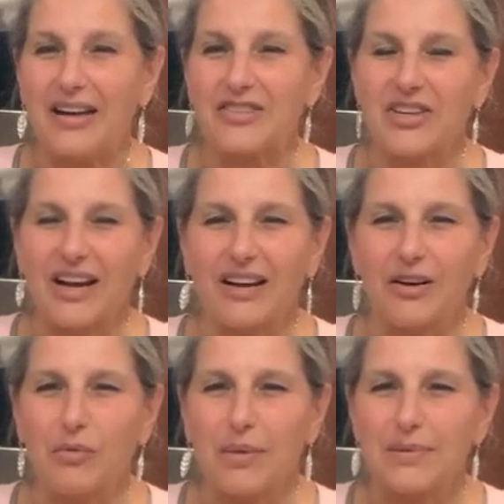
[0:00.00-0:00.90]
Check out our
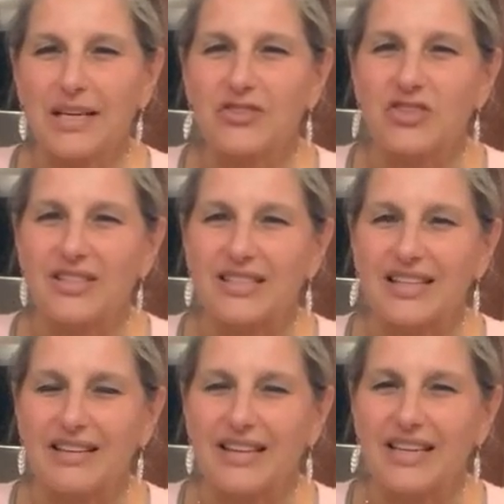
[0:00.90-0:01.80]
website,
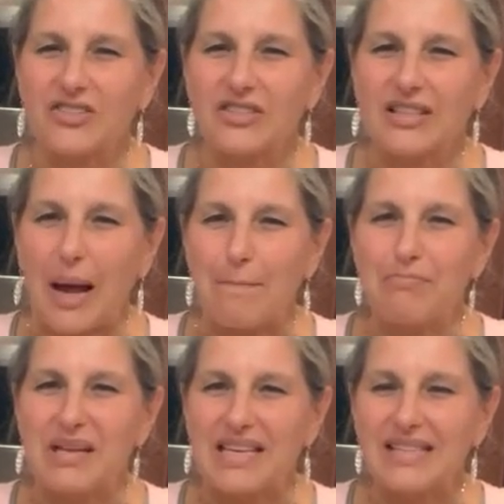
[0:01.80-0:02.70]

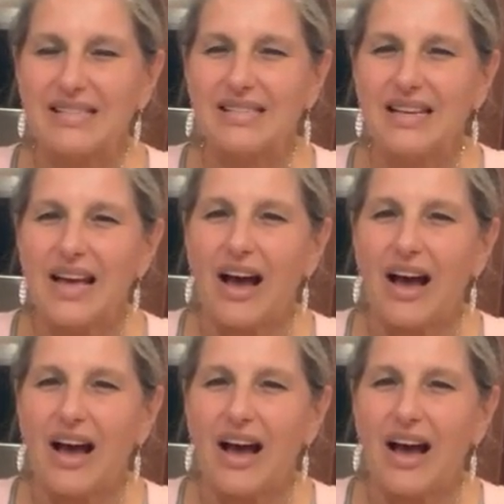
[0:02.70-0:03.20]
giasitaliankitchen.biz,